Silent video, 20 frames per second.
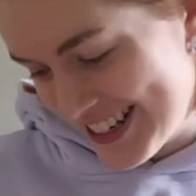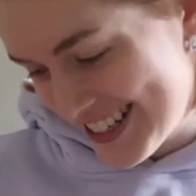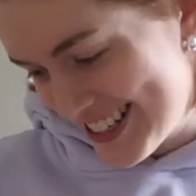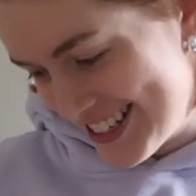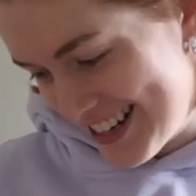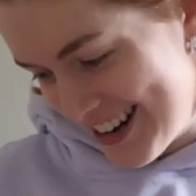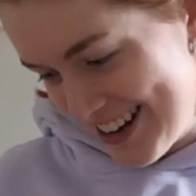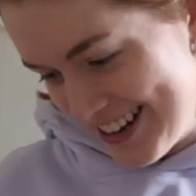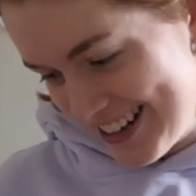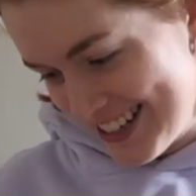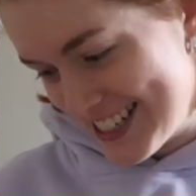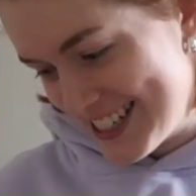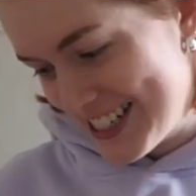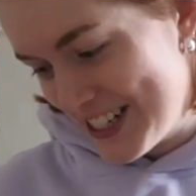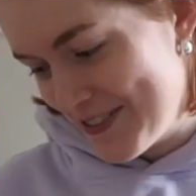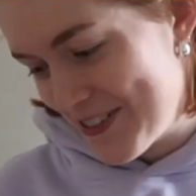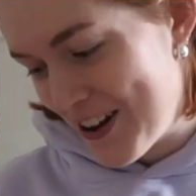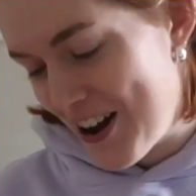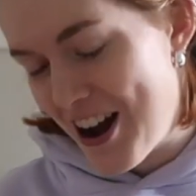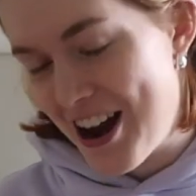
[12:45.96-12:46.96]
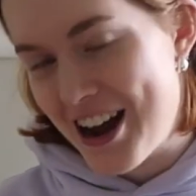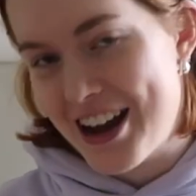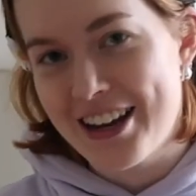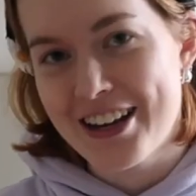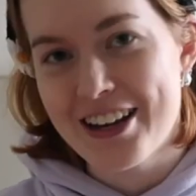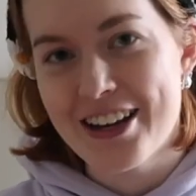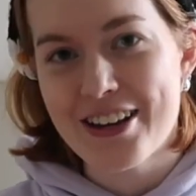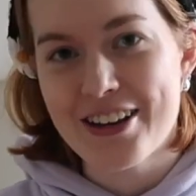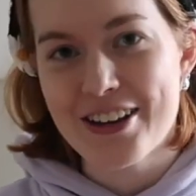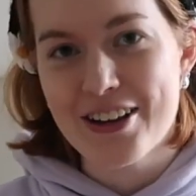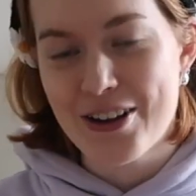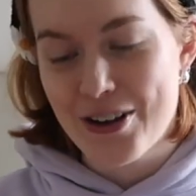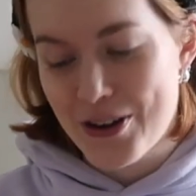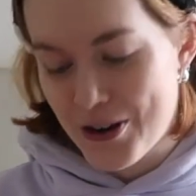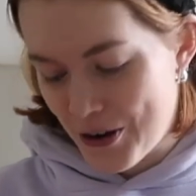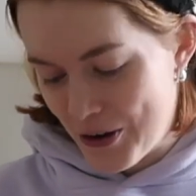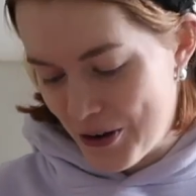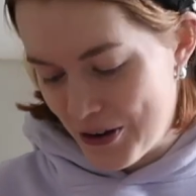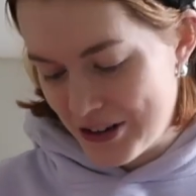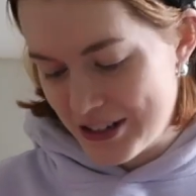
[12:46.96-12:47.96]
exciting stuff. I
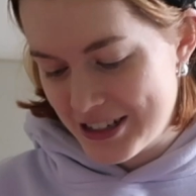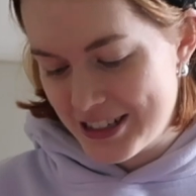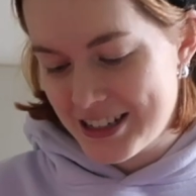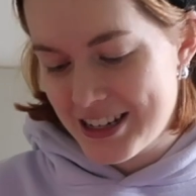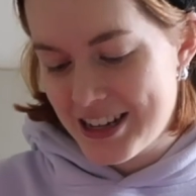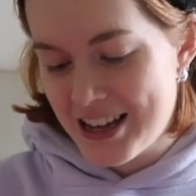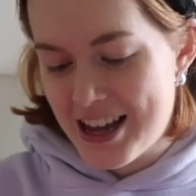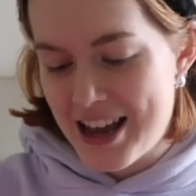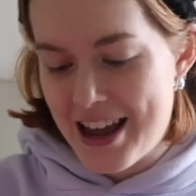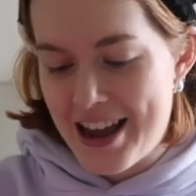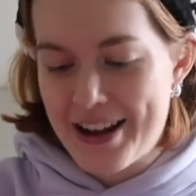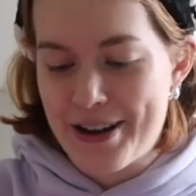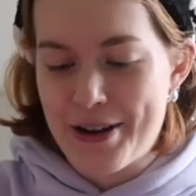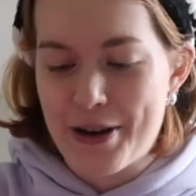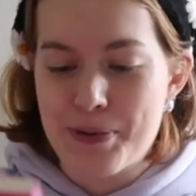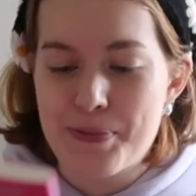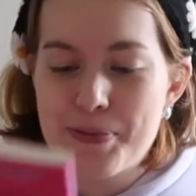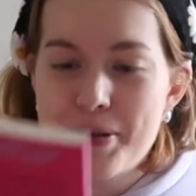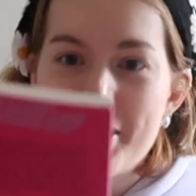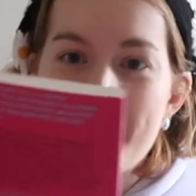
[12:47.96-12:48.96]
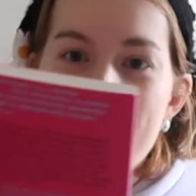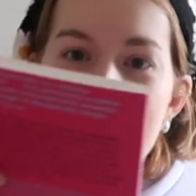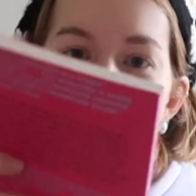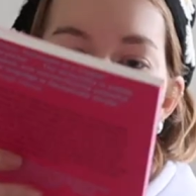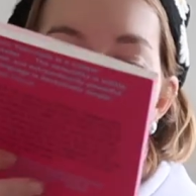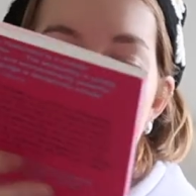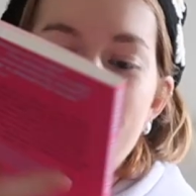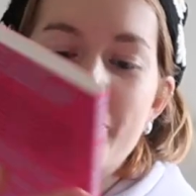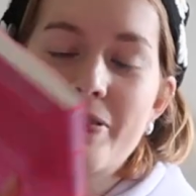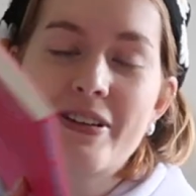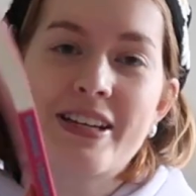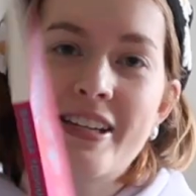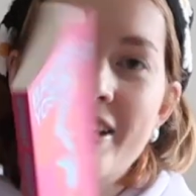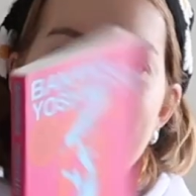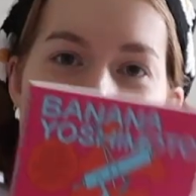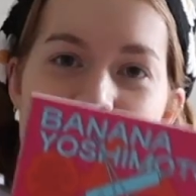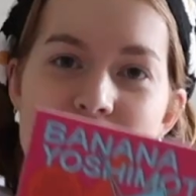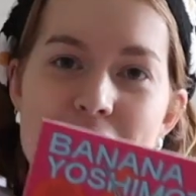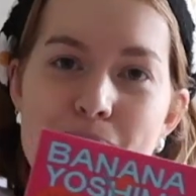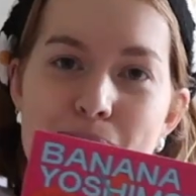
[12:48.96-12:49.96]
got a copy of
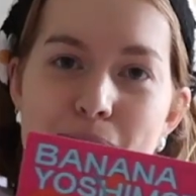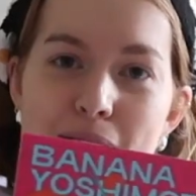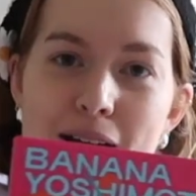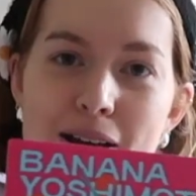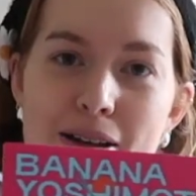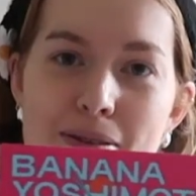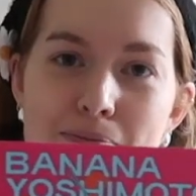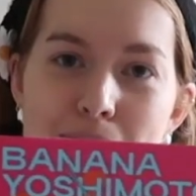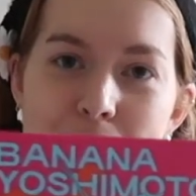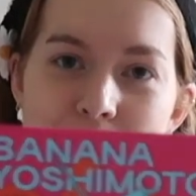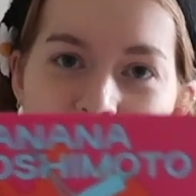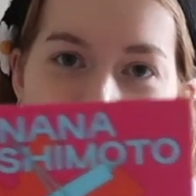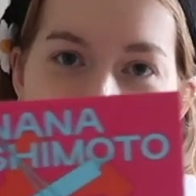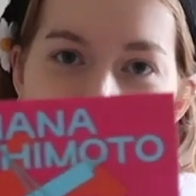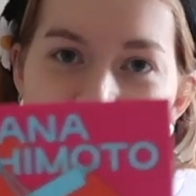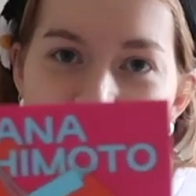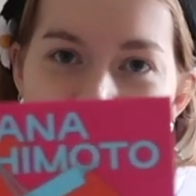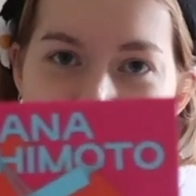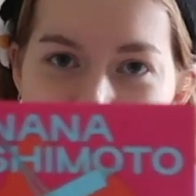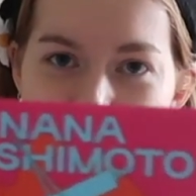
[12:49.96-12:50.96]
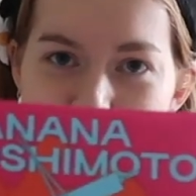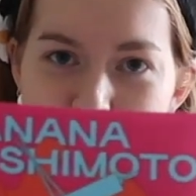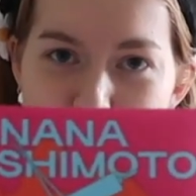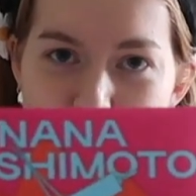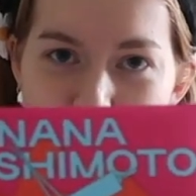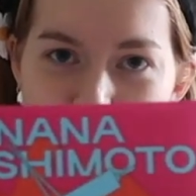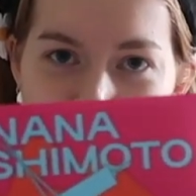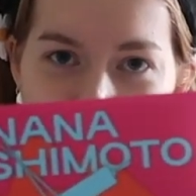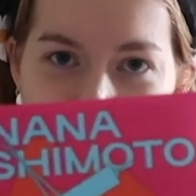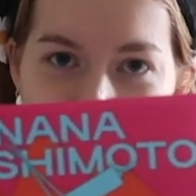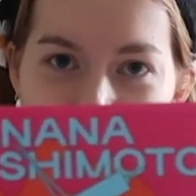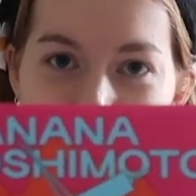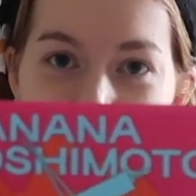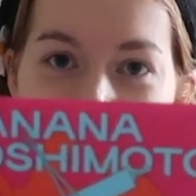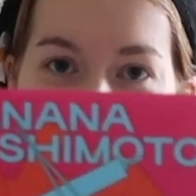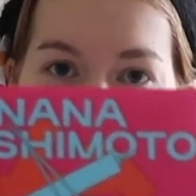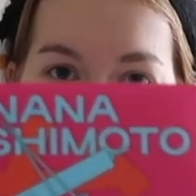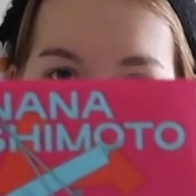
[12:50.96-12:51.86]
Kitchen by Banana Yoshimoto.